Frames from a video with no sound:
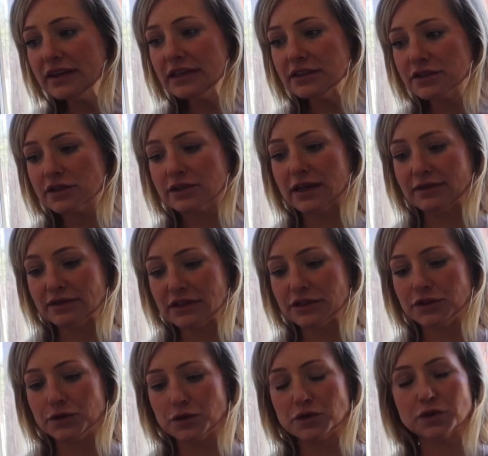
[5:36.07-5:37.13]
in
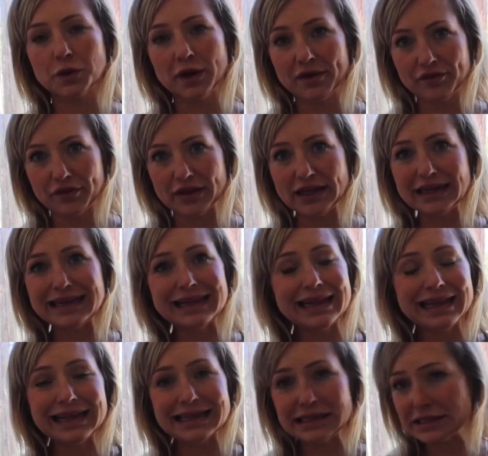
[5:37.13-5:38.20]
72 square feet
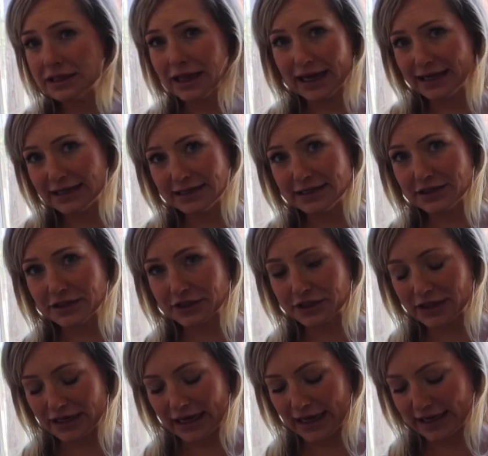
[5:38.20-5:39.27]
is a lot easier
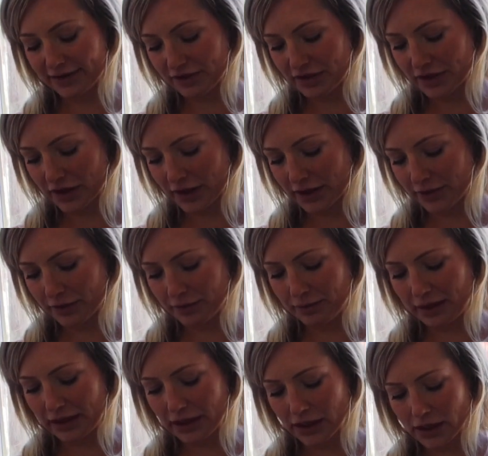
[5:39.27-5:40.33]
than I even thought it would
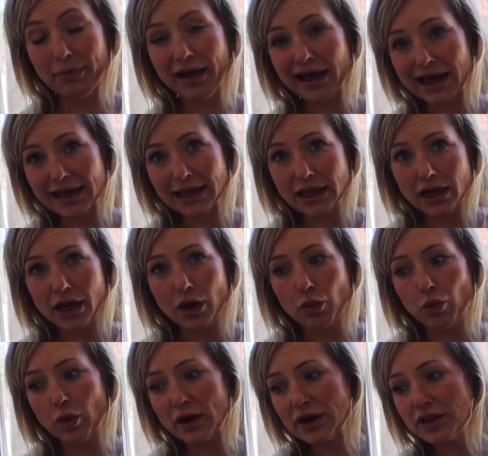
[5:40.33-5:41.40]
be, but
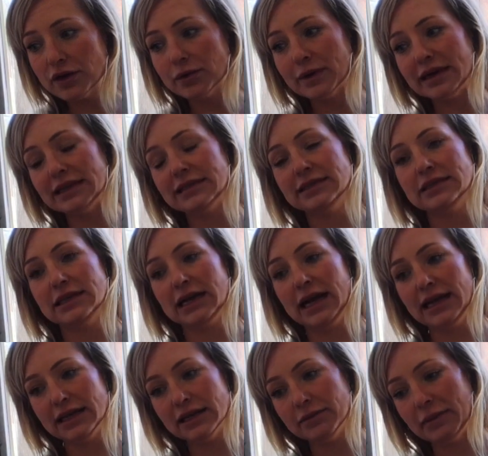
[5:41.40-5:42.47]
one of the ways that
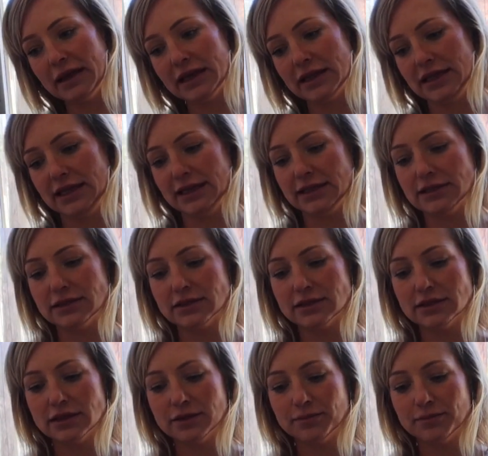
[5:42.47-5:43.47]
I can make things